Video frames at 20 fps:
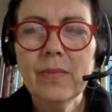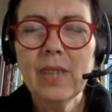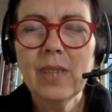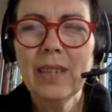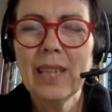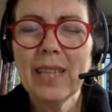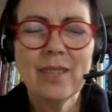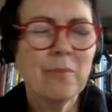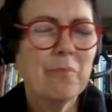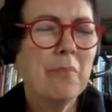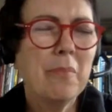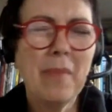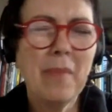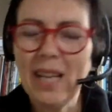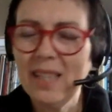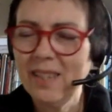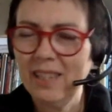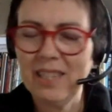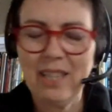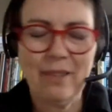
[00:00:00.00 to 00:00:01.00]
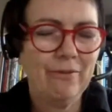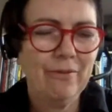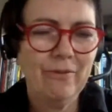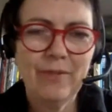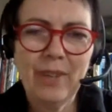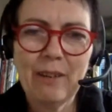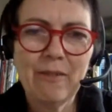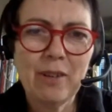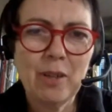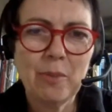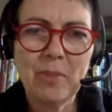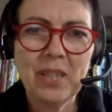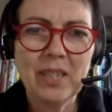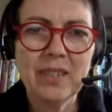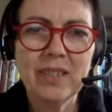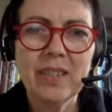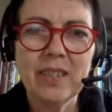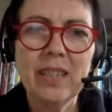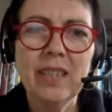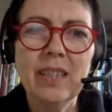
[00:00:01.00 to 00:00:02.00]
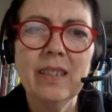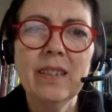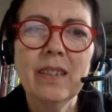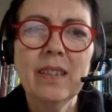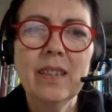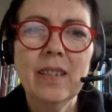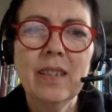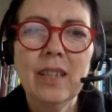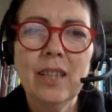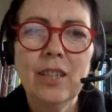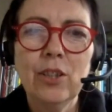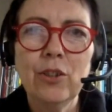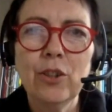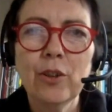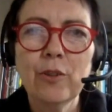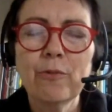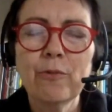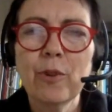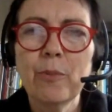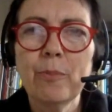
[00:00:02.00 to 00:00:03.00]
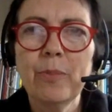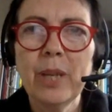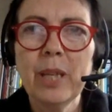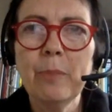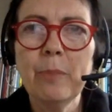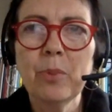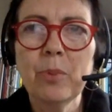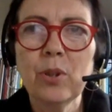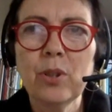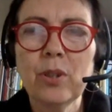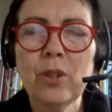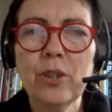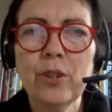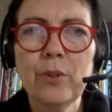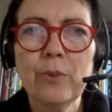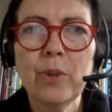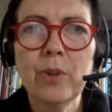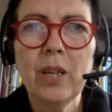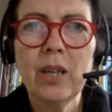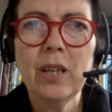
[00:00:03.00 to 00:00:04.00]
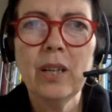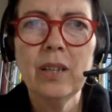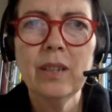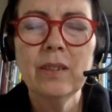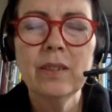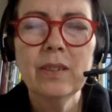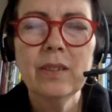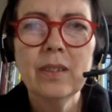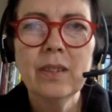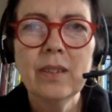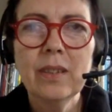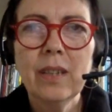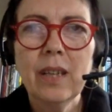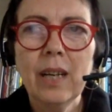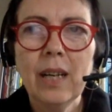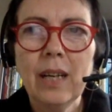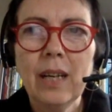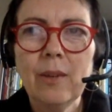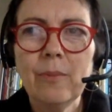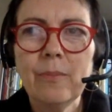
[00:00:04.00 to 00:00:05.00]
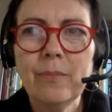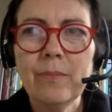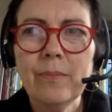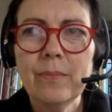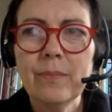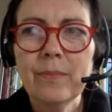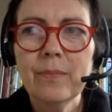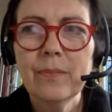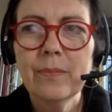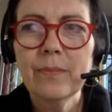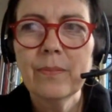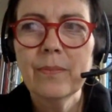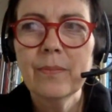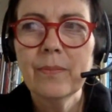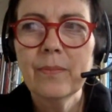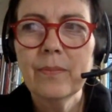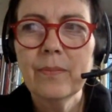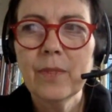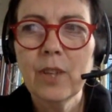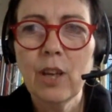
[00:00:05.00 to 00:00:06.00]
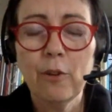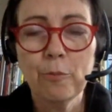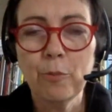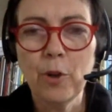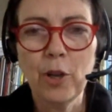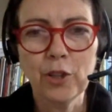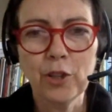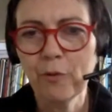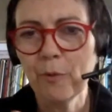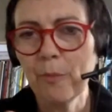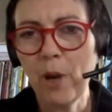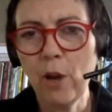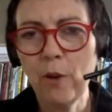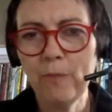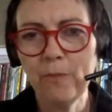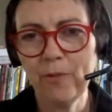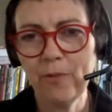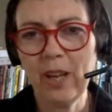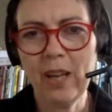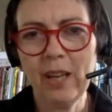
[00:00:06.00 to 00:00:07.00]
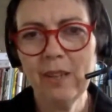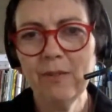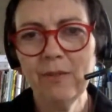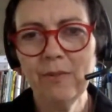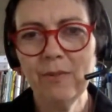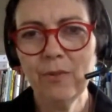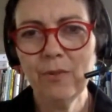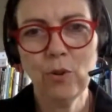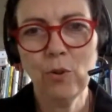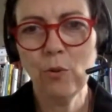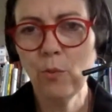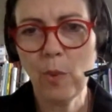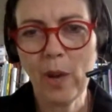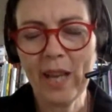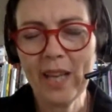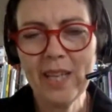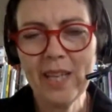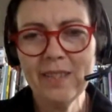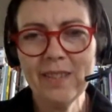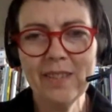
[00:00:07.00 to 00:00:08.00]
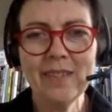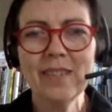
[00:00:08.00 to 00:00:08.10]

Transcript: there's massive variability, you know, from people who are have worked from home for always,